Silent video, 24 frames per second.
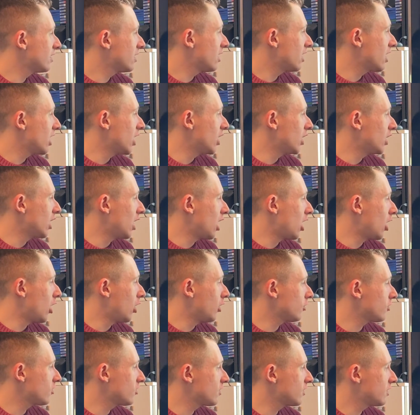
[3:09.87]
at
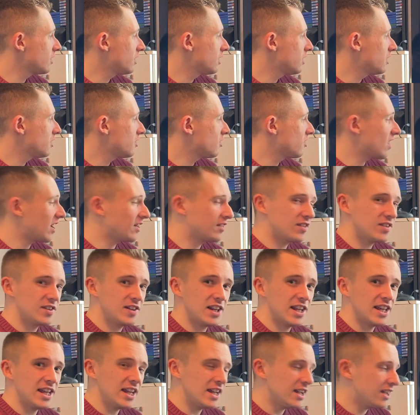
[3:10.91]
last,
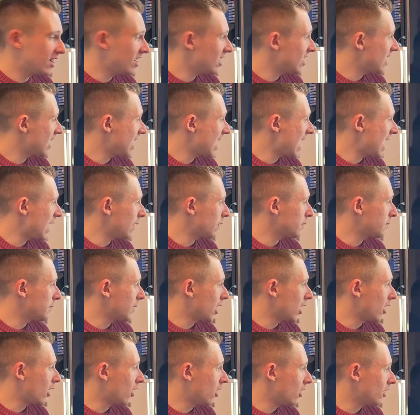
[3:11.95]
suddenly, at the
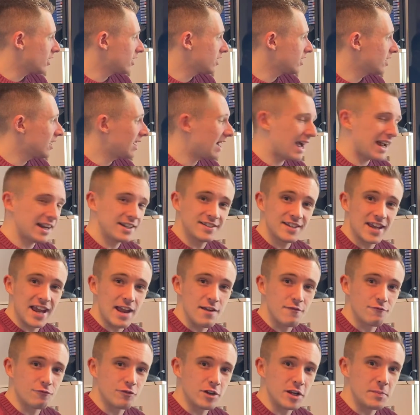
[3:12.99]
park, and
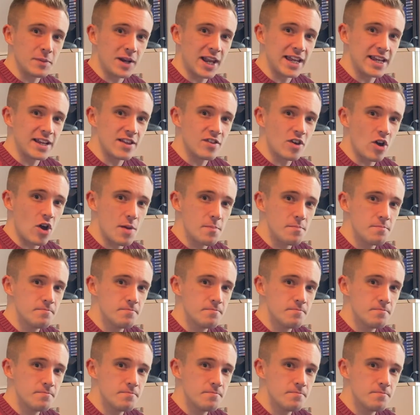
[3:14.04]
every playtime.